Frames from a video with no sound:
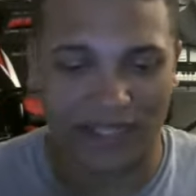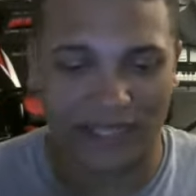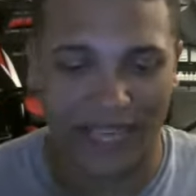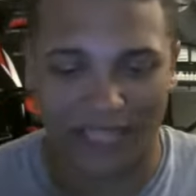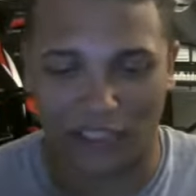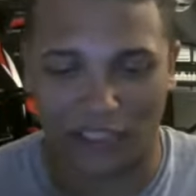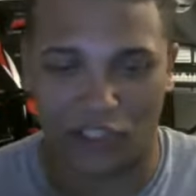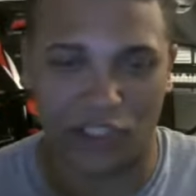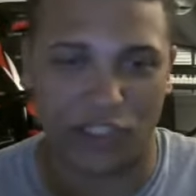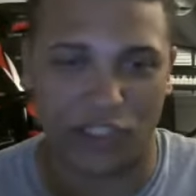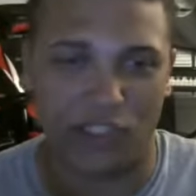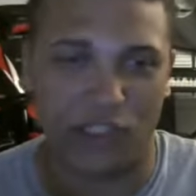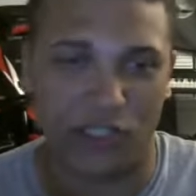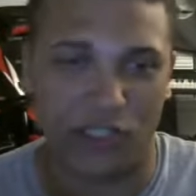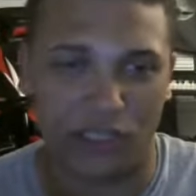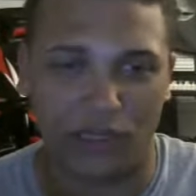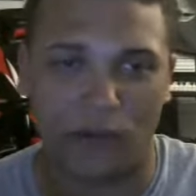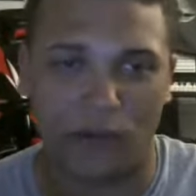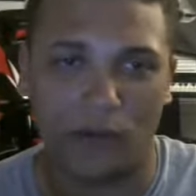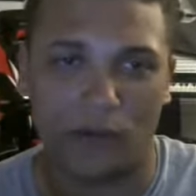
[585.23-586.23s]

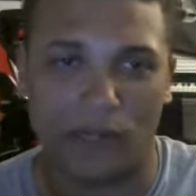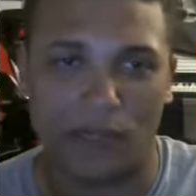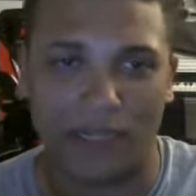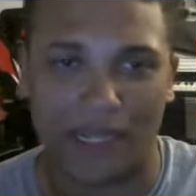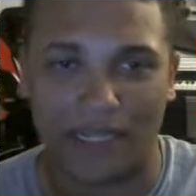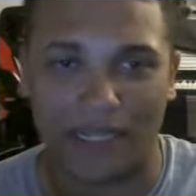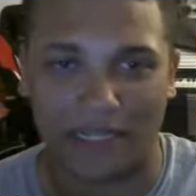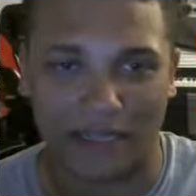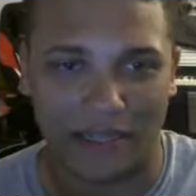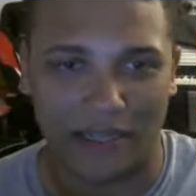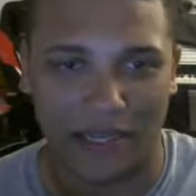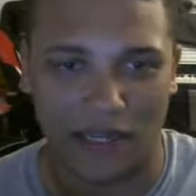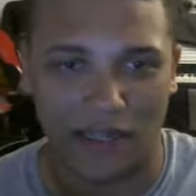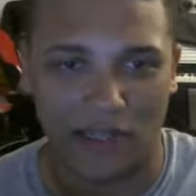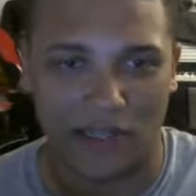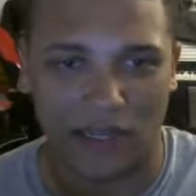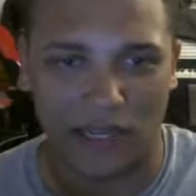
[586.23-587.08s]
tangentially related things.